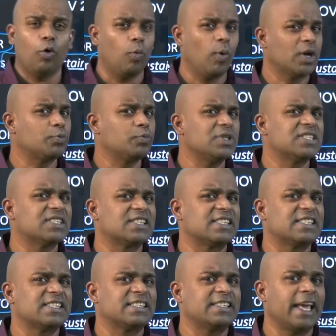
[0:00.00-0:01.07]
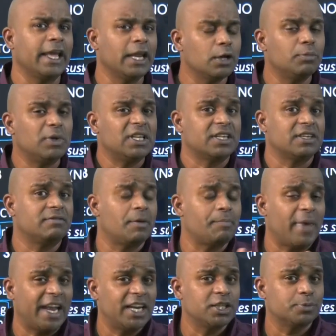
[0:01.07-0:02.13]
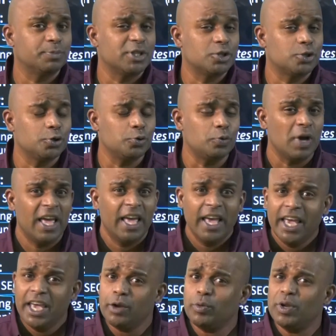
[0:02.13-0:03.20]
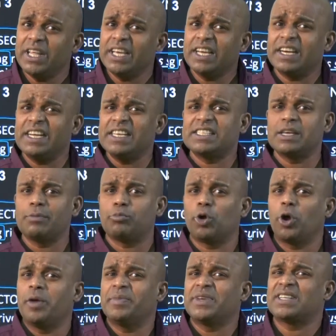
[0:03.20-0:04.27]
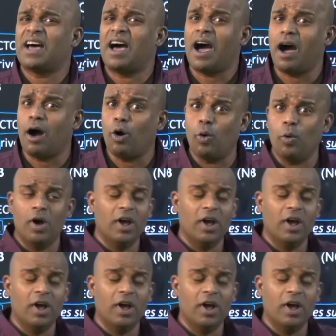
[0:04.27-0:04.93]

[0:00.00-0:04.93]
What will sustainable river management do? It will increase employment. How?